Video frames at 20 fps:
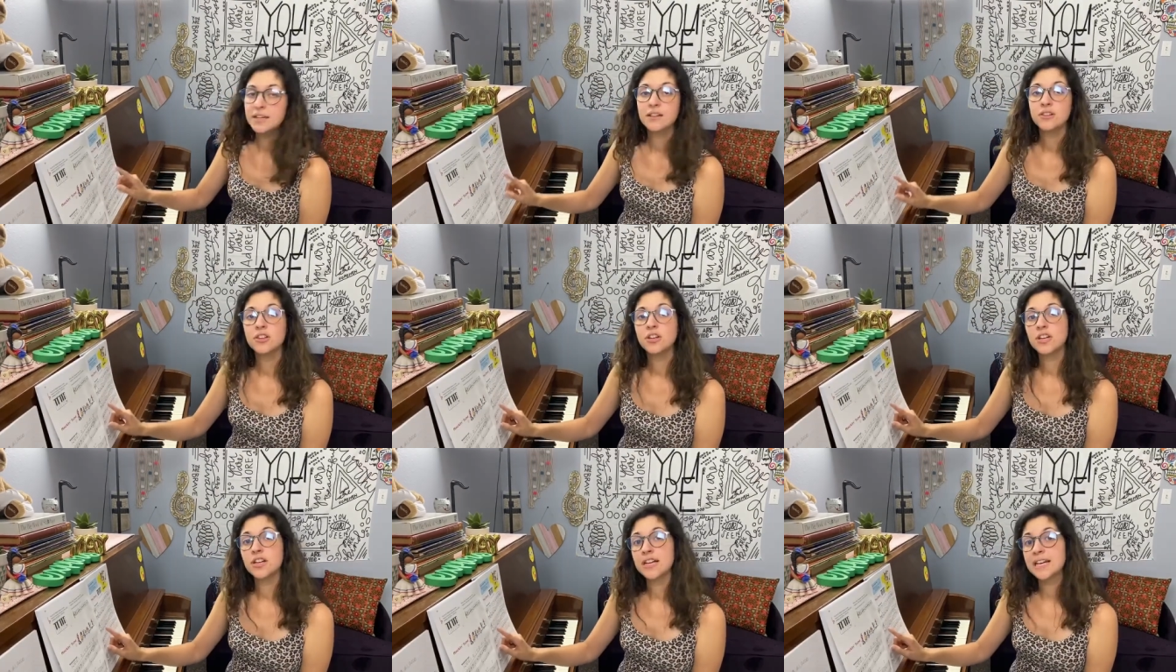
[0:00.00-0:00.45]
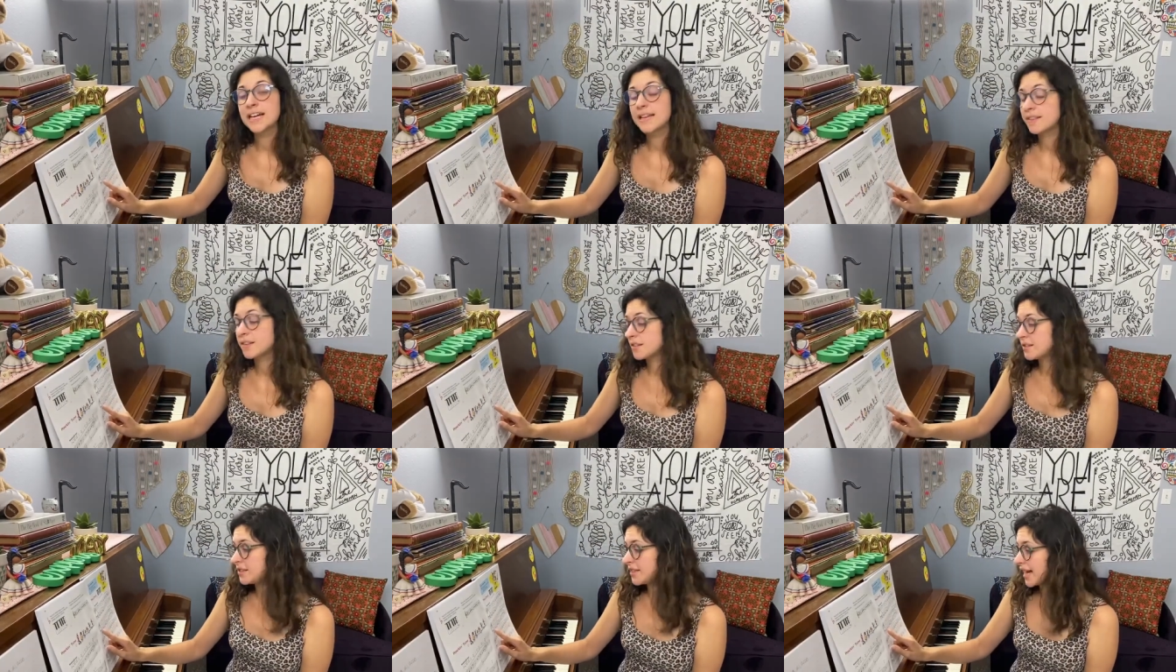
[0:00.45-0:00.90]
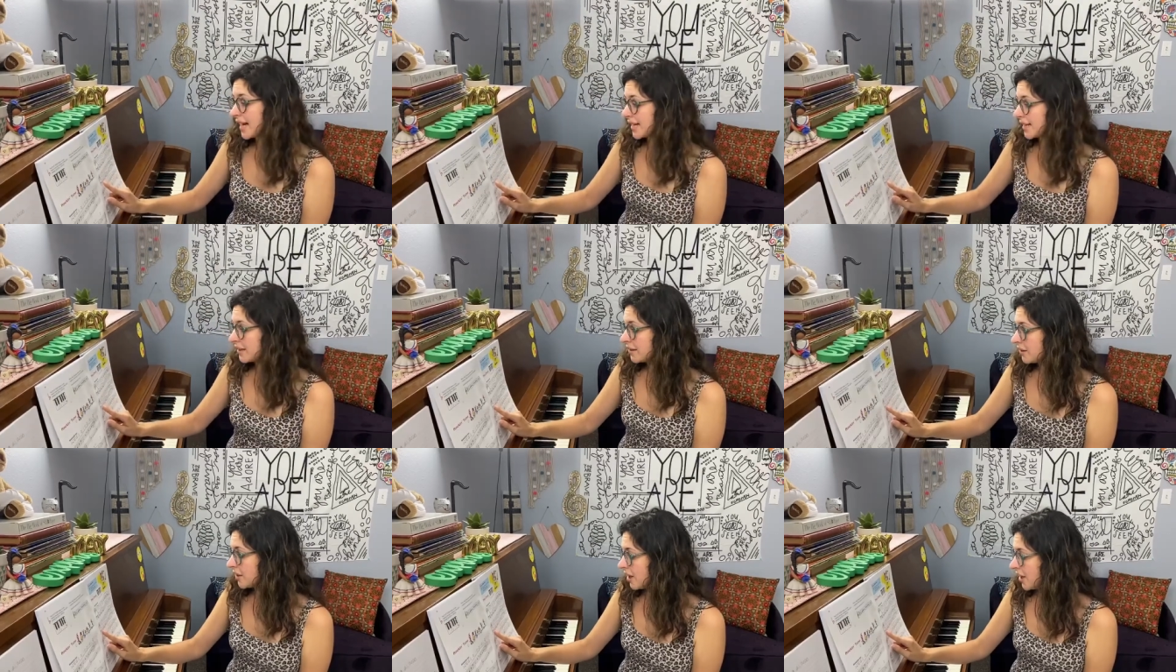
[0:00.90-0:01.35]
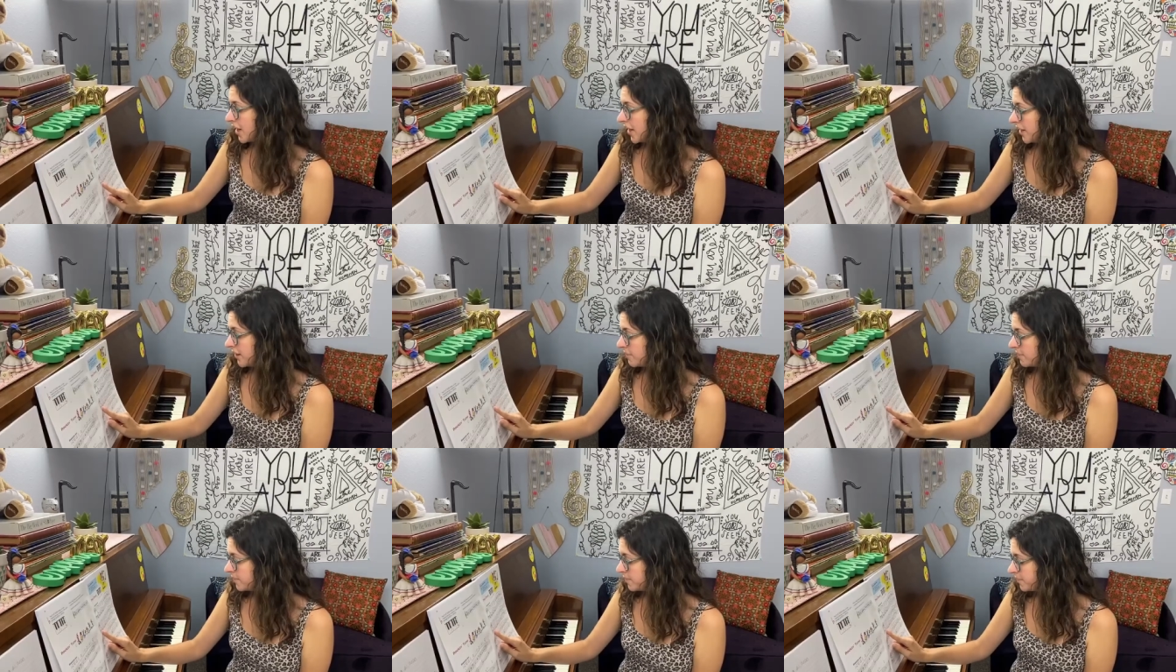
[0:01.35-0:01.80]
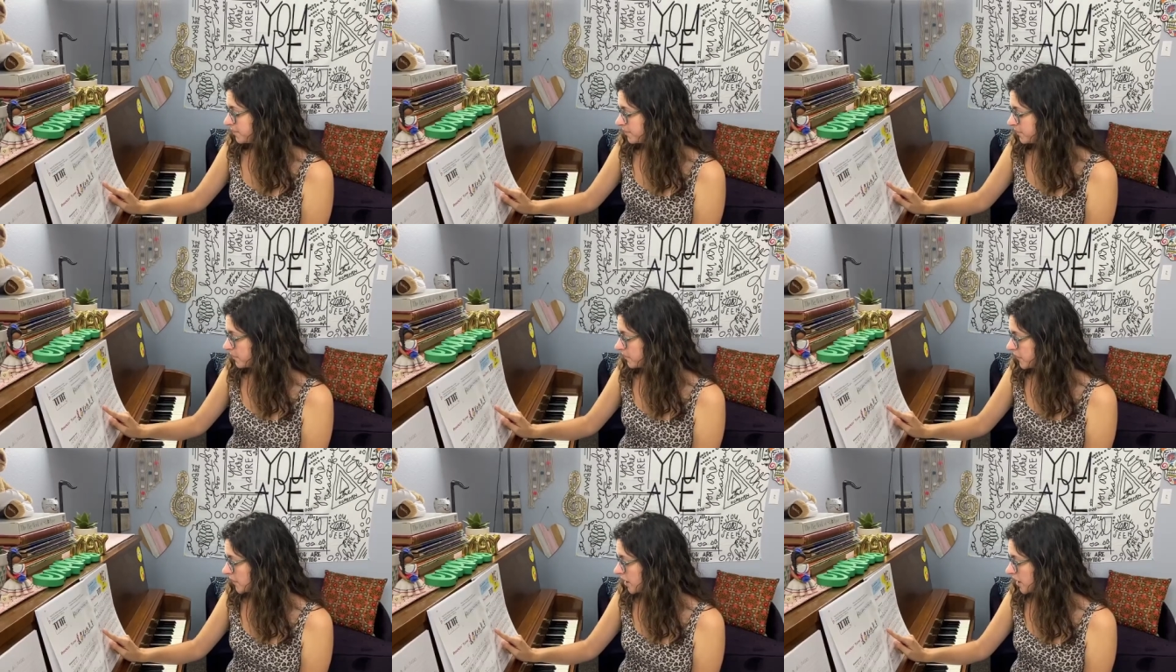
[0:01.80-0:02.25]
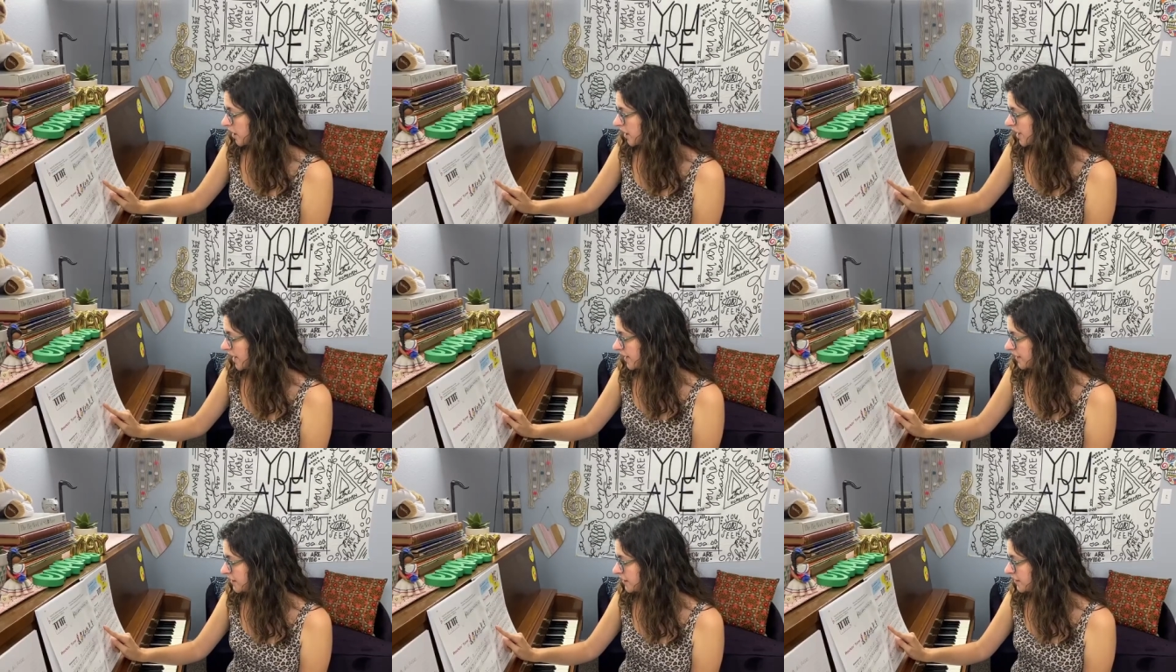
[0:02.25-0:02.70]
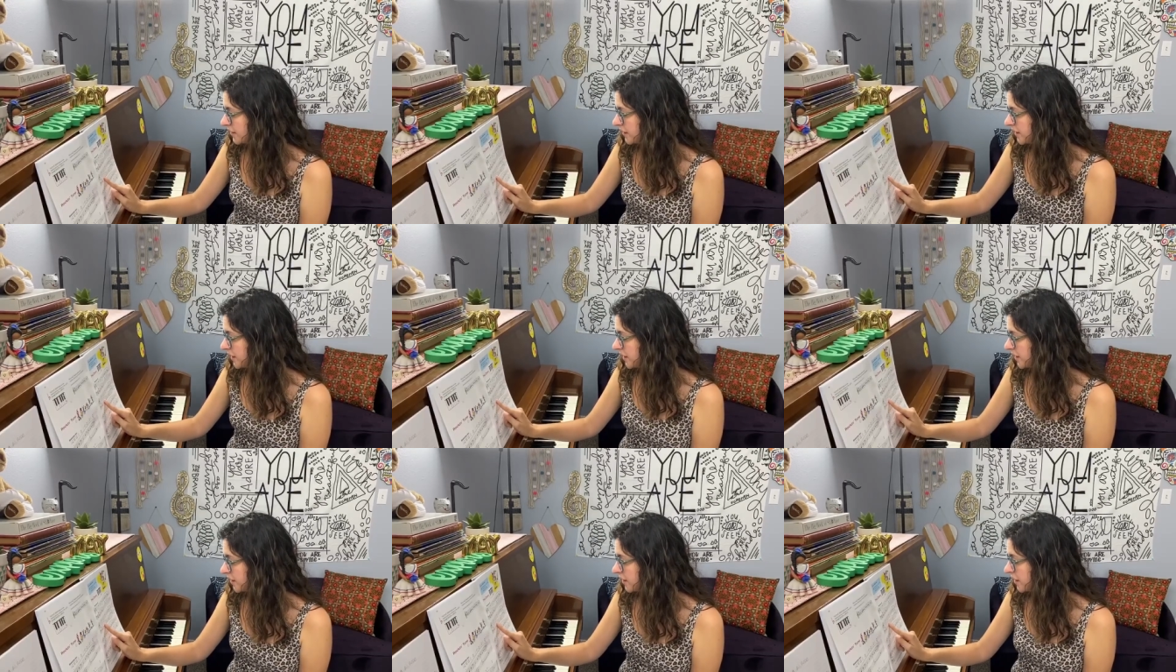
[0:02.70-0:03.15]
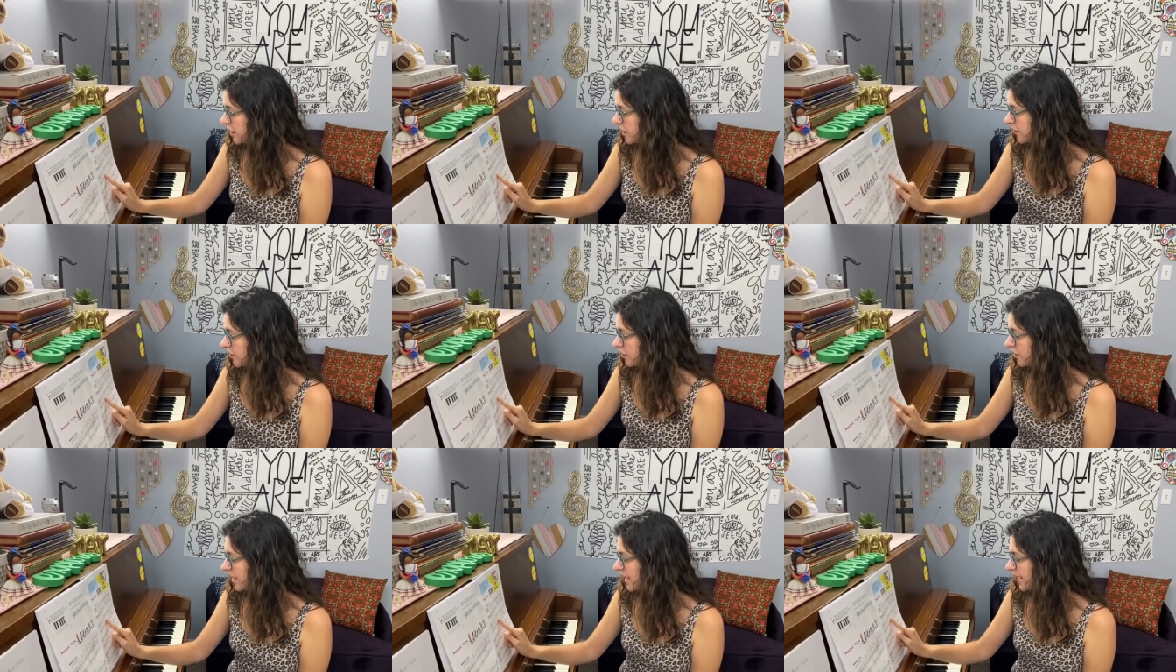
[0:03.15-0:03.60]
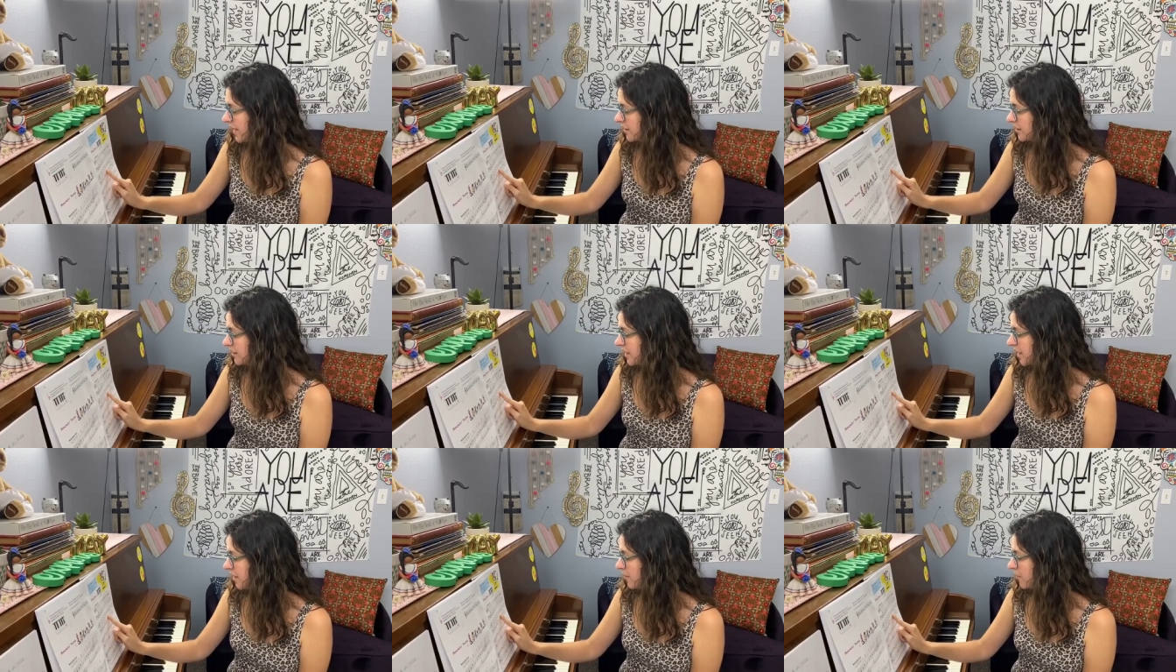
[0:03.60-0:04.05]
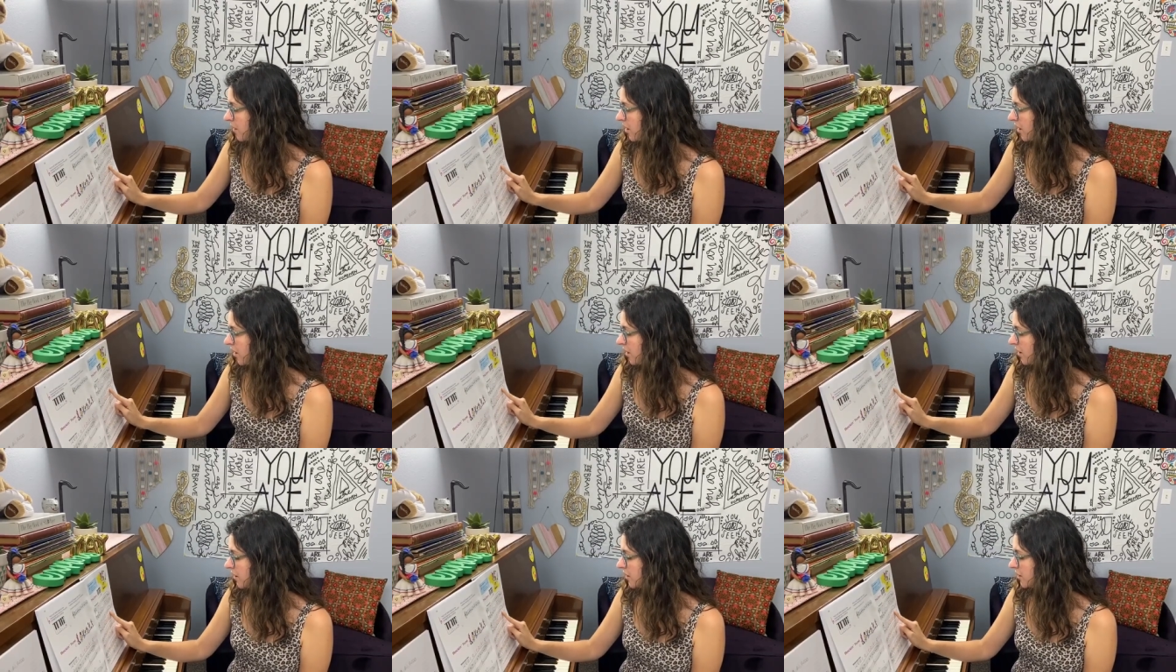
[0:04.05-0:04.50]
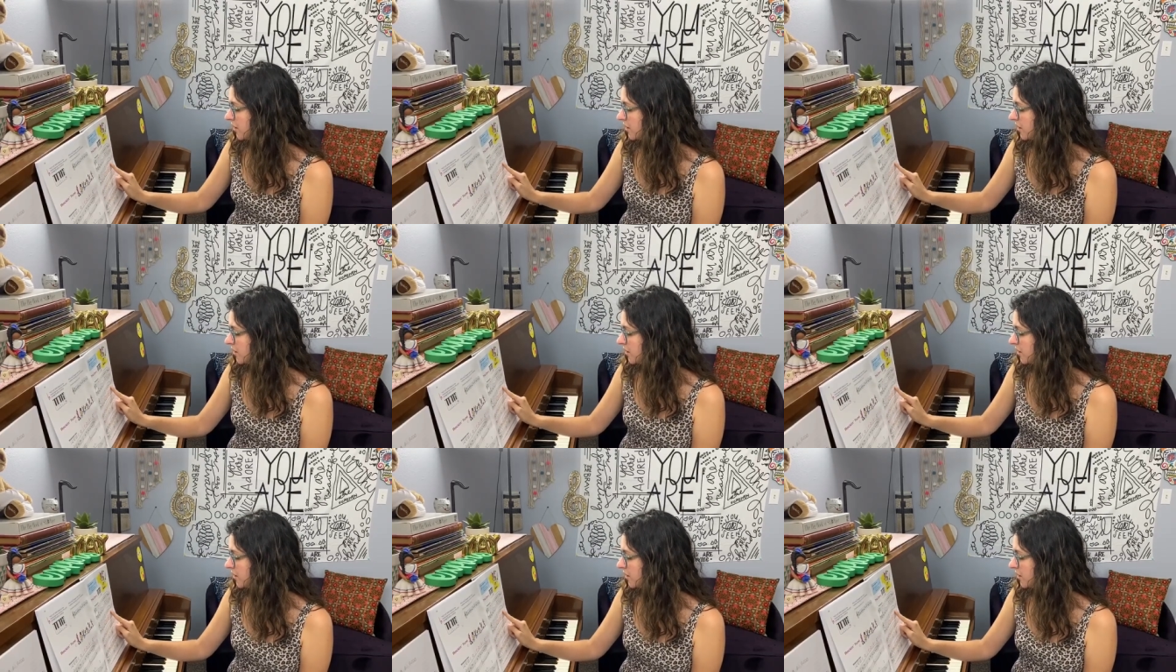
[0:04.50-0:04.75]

Looking at the second line, I see another accent mark.